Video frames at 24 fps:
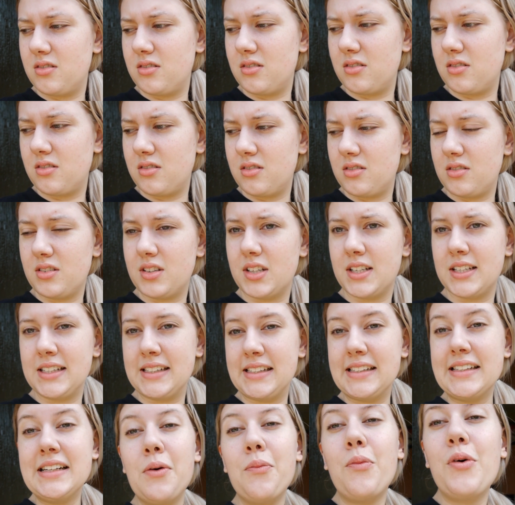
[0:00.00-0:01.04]
actually met him. That's
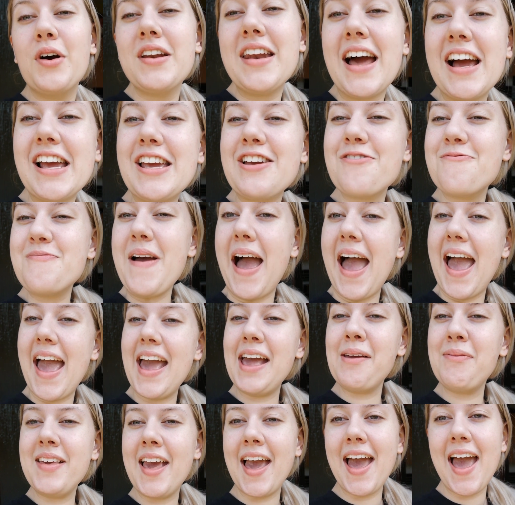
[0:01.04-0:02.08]
funny way well, now you've
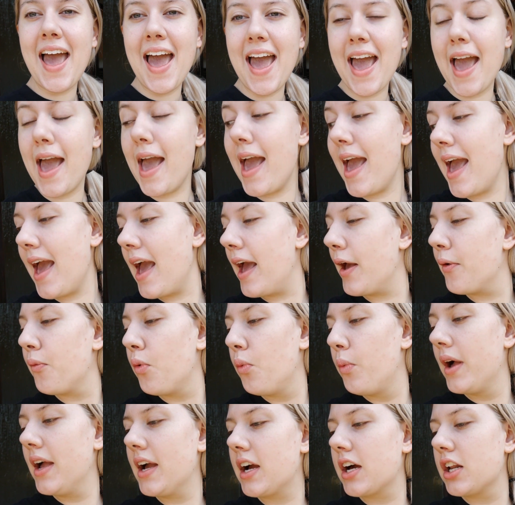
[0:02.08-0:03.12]
met him, yay!
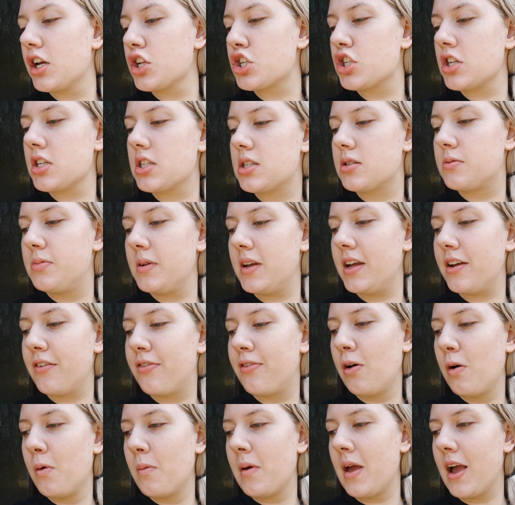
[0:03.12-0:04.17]
Well, yeah, we're gonna wow. just be
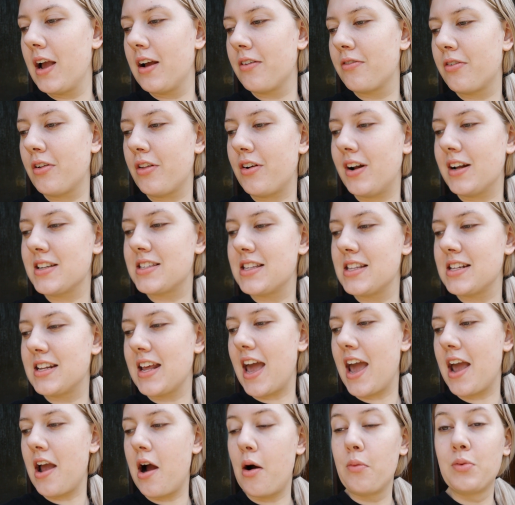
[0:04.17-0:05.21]
filming for the rest of the
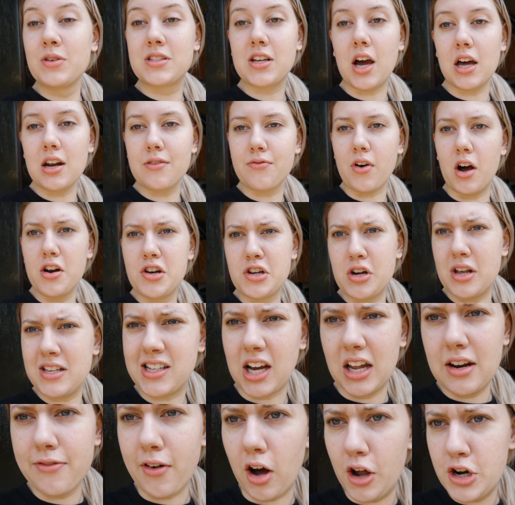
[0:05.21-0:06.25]
day. I was kind of, un
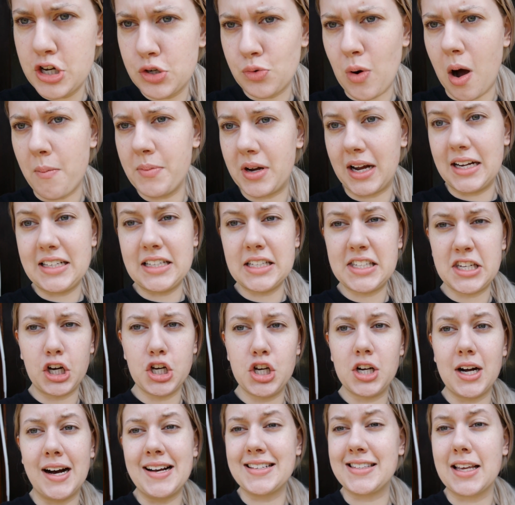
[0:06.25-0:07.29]
it's kind of underwhelming. I did
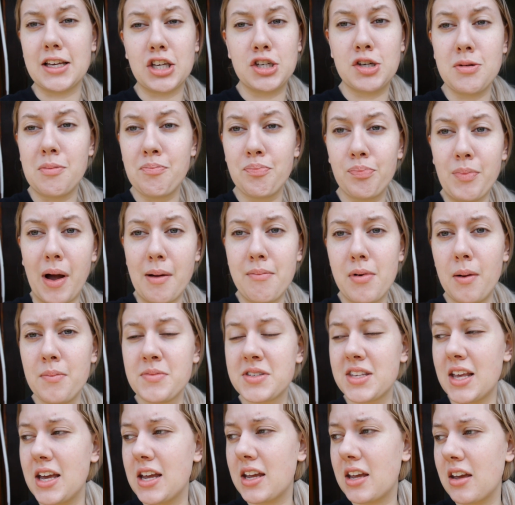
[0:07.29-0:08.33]
tell you guys, like, sh my
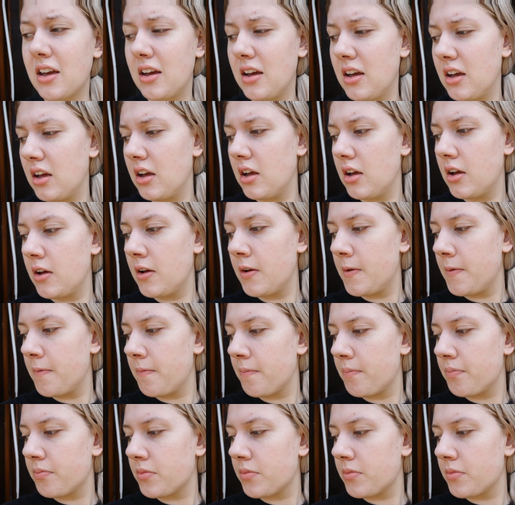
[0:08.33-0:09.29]
mum's like... Oxford for, then?